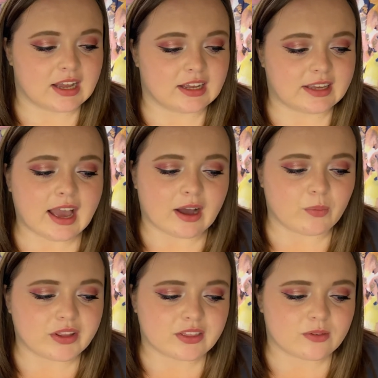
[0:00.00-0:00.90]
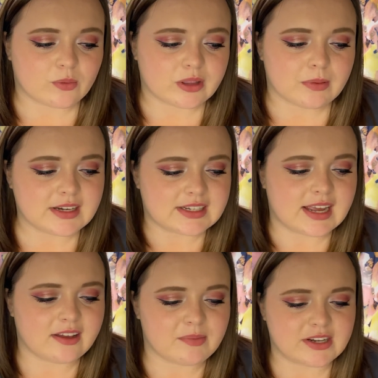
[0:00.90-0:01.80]
yeah, with my
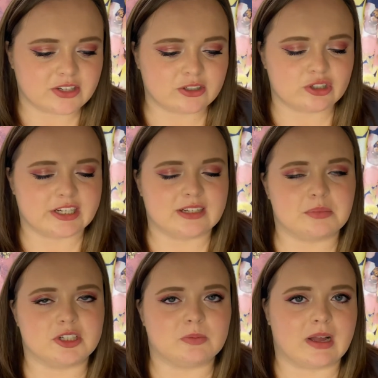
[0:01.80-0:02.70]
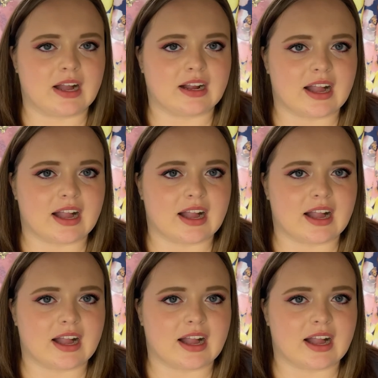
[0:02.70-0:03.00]
date of my surgery getting pushed back,